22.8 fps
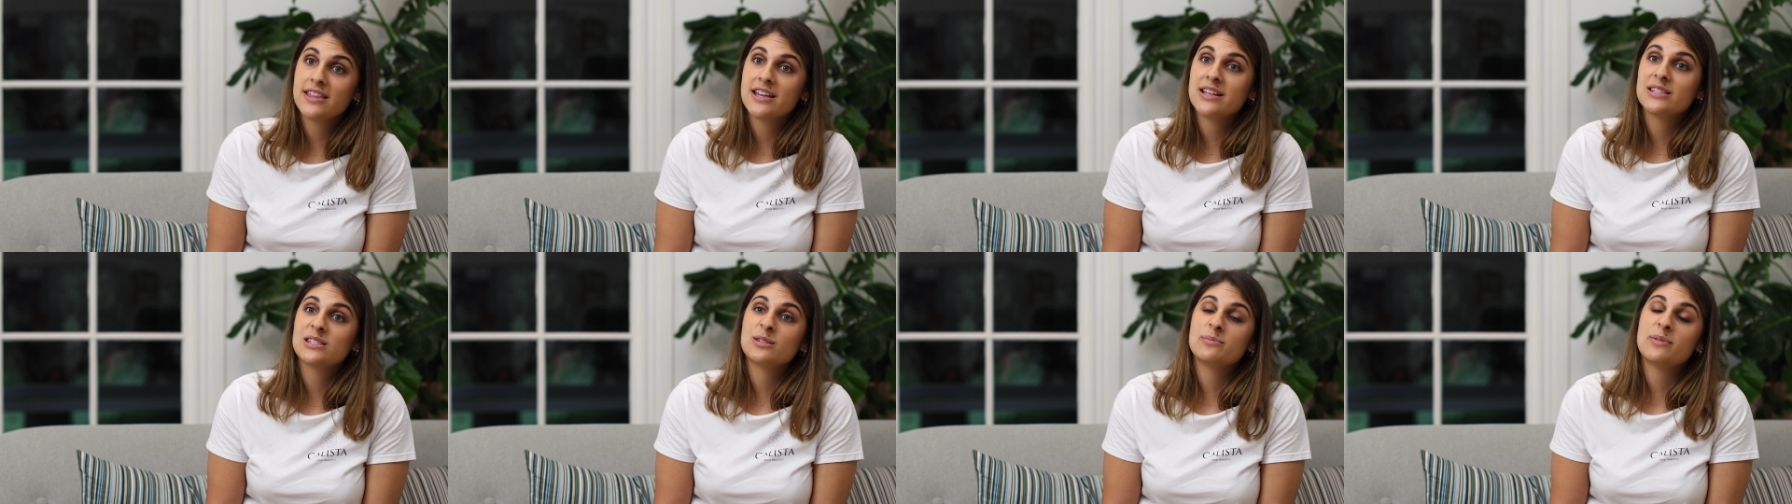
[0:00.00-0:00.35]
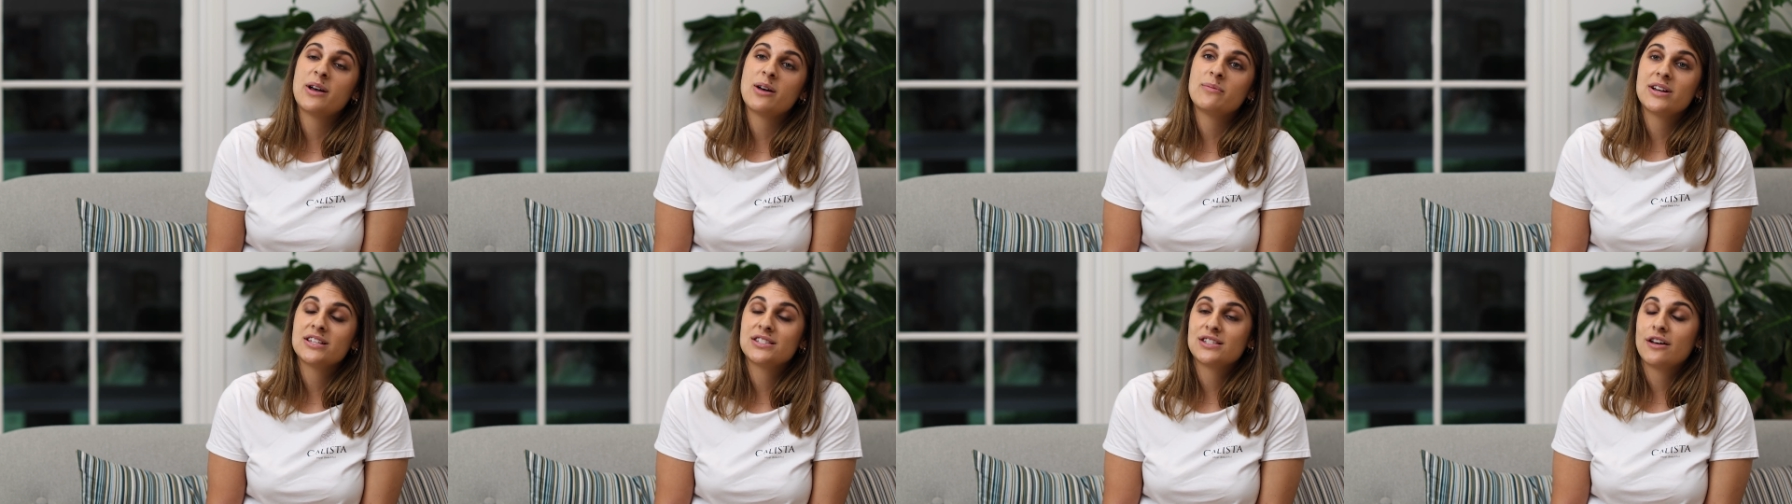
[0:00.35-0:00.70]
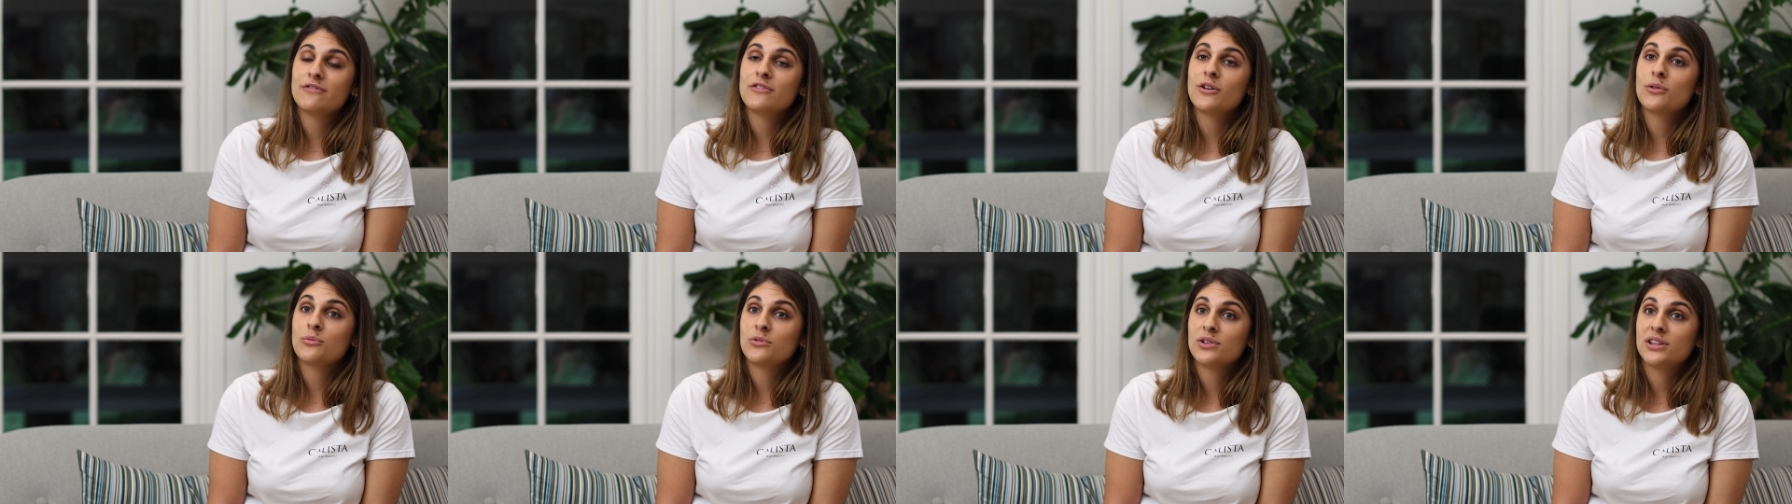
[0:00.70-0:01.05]
things about
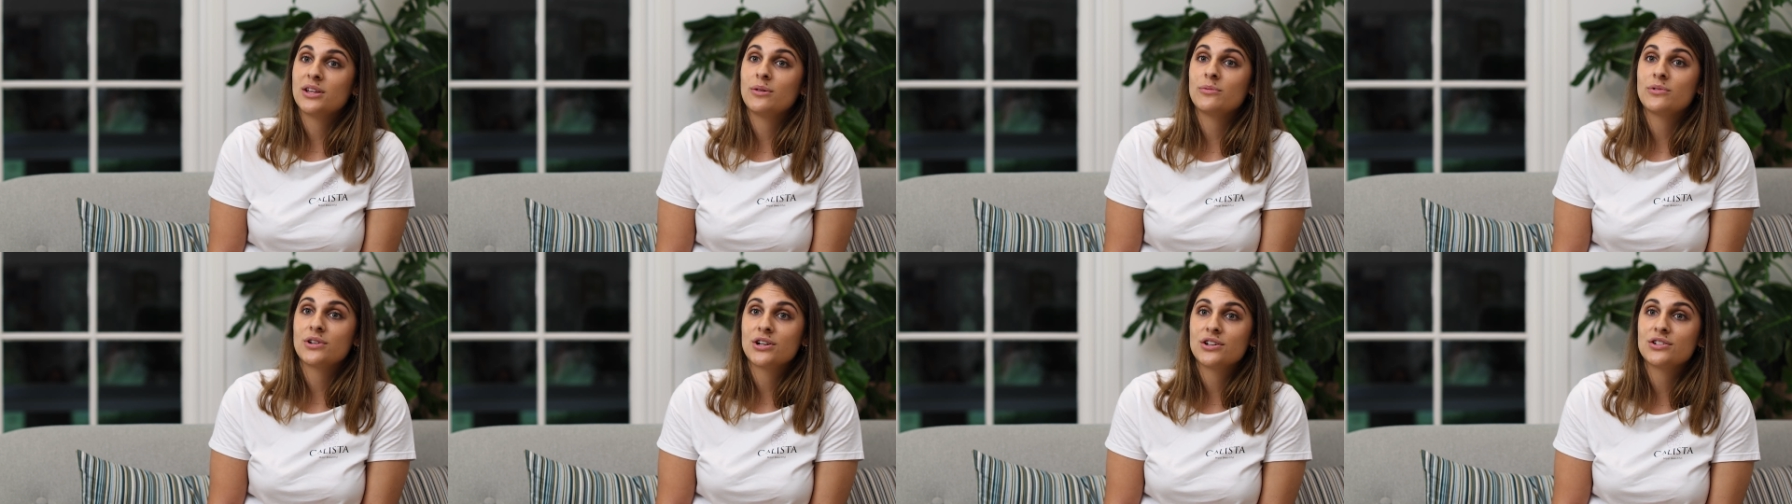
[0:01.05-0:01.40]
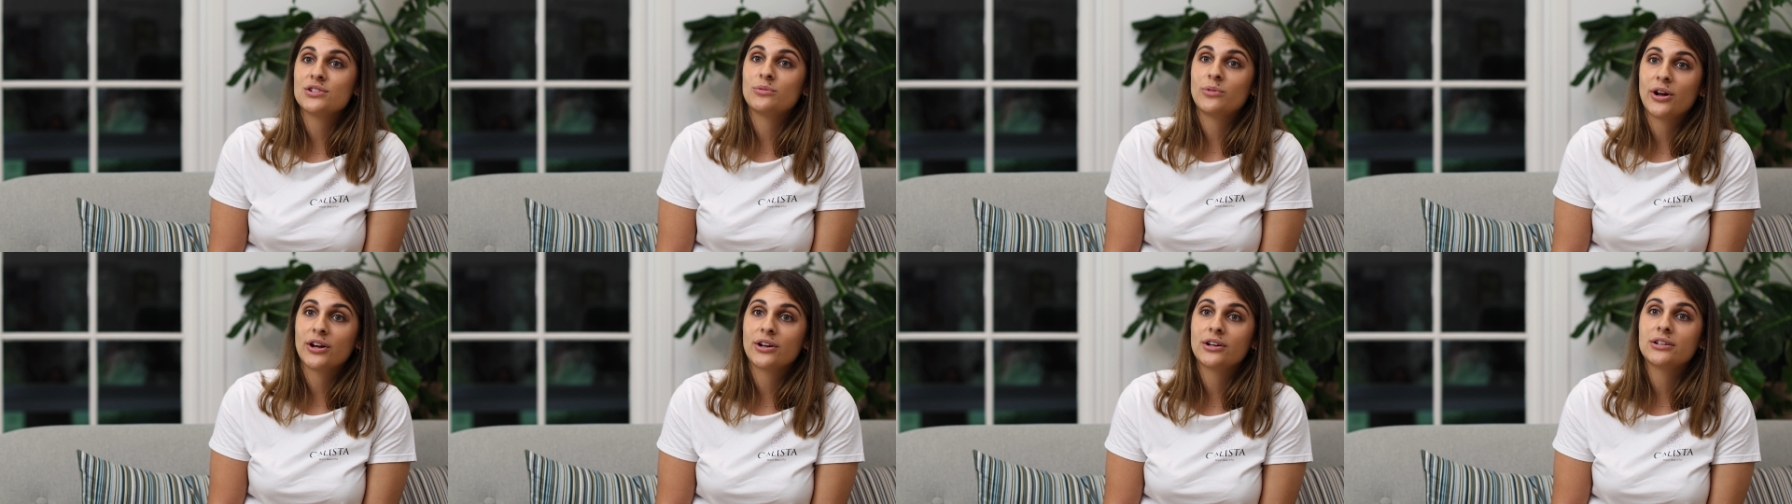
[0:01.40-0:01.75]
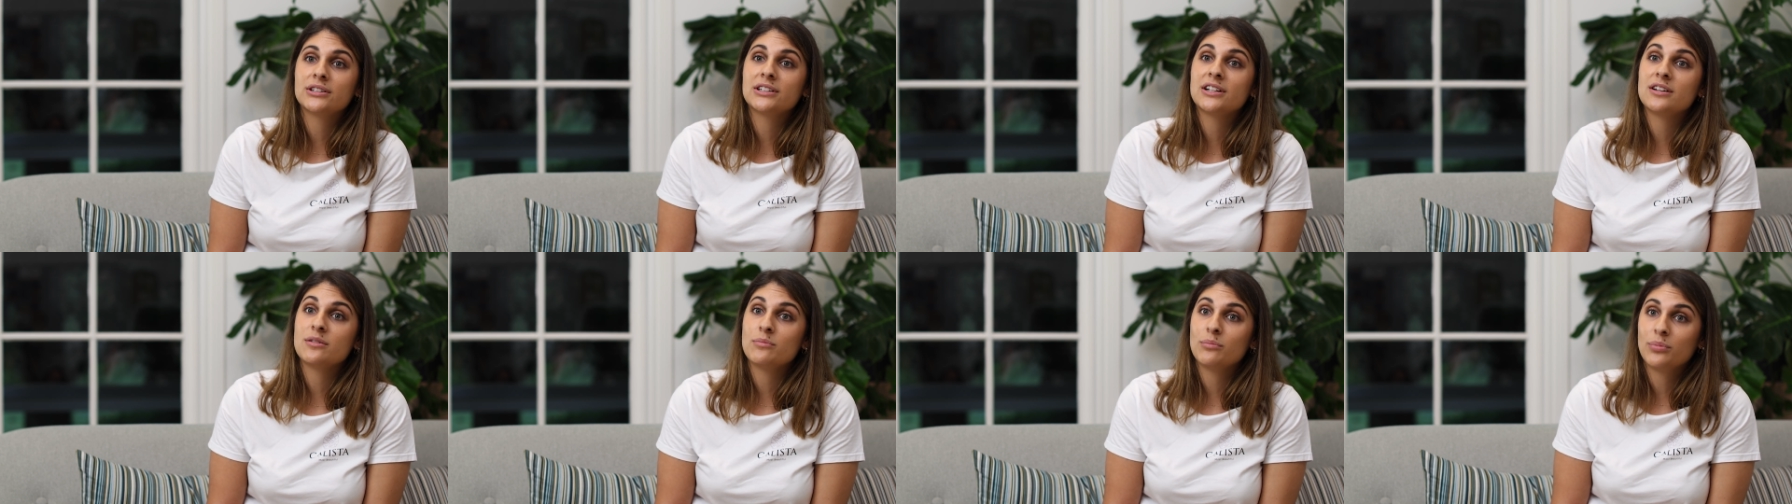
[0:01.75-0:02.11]
myself I really wanted to work
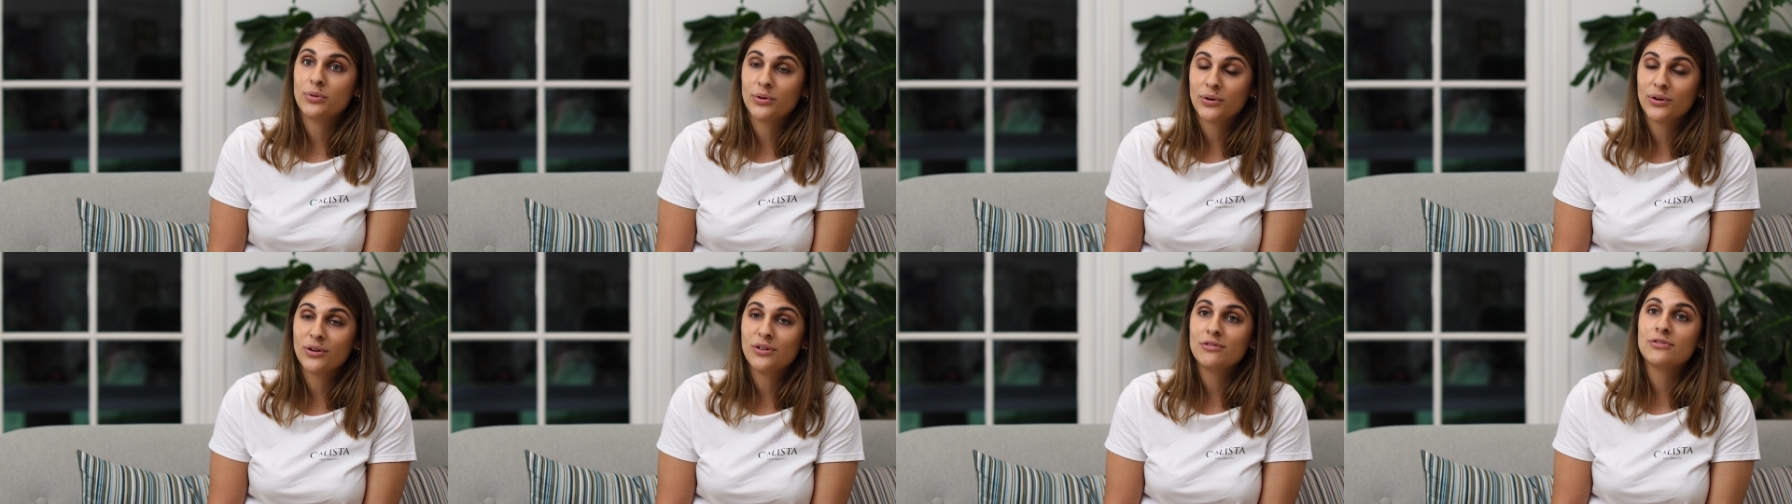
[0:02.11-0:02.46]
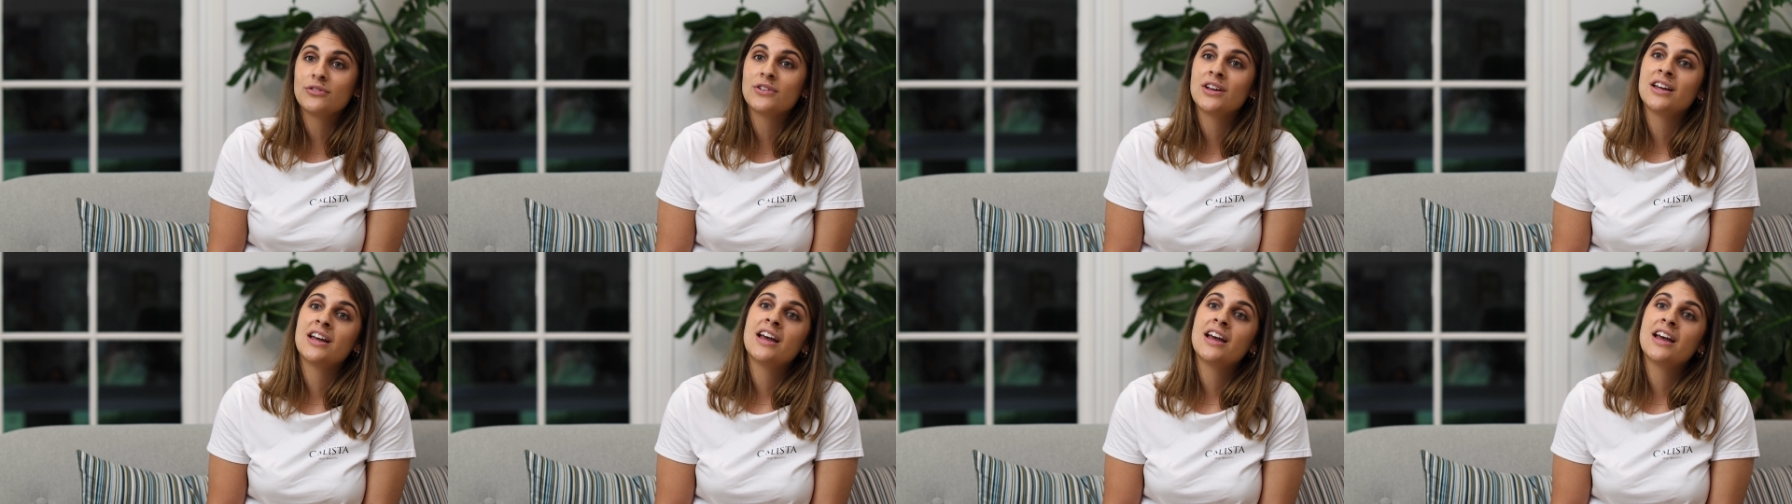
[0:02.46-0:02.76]
on and improve.